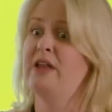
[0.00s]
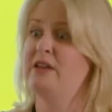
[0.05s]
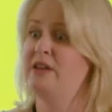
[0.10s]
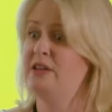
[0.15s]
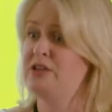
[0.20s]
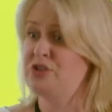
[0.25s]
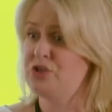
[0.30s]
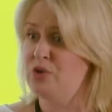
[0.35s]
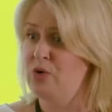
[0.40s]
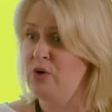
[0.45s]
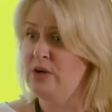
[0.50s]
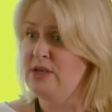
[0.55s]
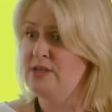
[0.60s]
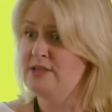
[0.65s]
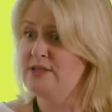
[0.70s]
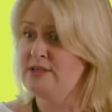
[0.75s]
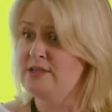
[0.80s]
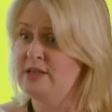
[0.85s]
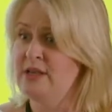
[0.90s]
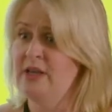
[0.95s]
any
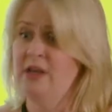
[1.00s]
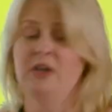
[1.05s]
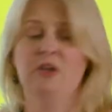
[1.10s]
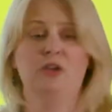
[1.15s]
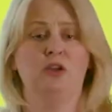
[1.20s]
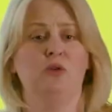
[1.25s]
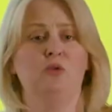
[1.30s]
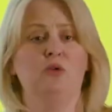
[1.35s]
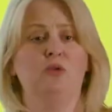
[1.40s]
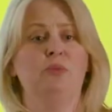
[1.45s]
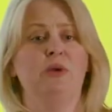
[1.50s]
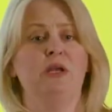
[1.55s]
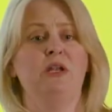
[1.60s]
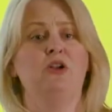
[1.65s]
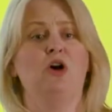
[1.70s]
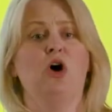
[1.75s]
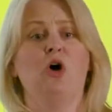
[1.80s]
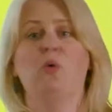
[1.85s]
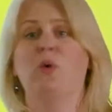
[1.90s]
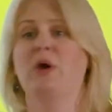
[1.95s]
choice, you would be
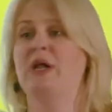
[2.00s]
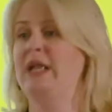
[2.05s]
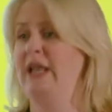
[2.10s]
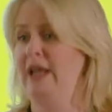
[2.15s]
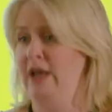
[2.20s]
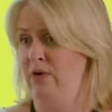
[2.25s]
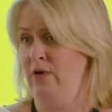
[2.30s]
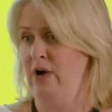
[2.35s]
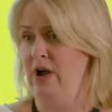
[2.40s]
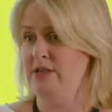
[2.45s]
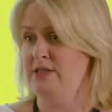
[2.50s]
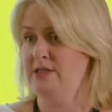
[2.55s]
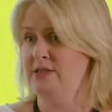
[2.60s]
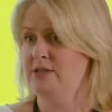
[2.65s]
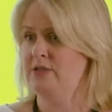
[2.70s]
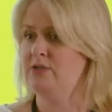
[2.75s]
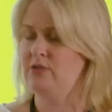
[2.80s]
nowhere near us.